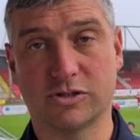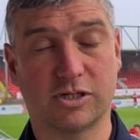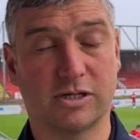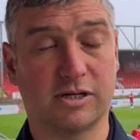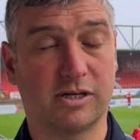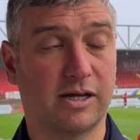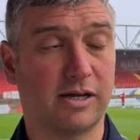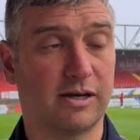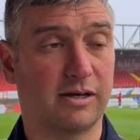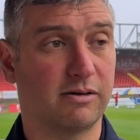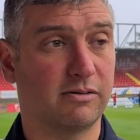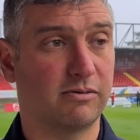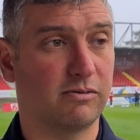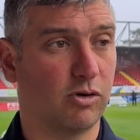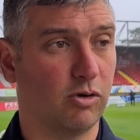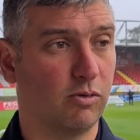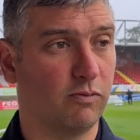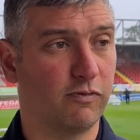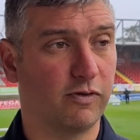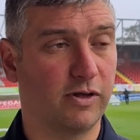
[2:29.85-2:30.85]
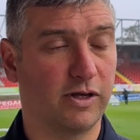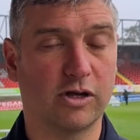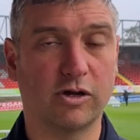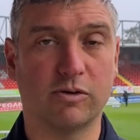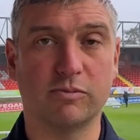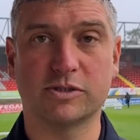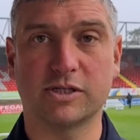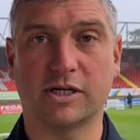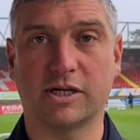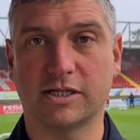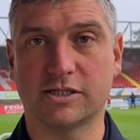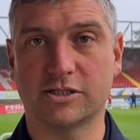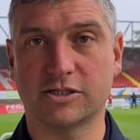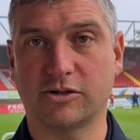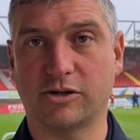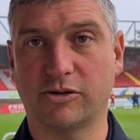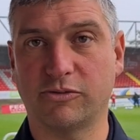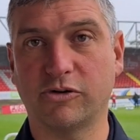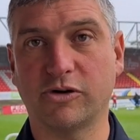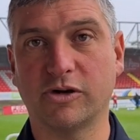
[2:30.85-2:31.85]
and hopefully comes in, hits the
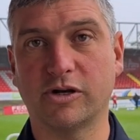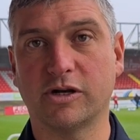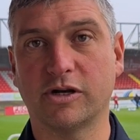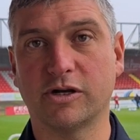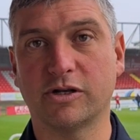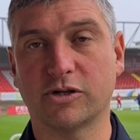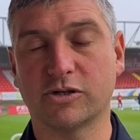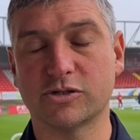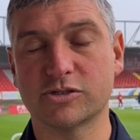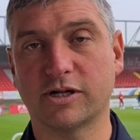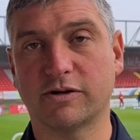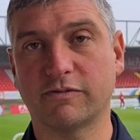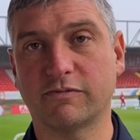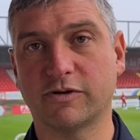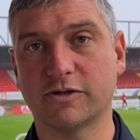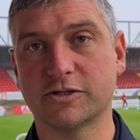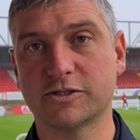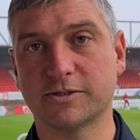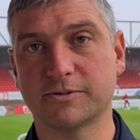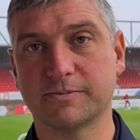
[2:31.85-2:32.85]
ground running and does that for us.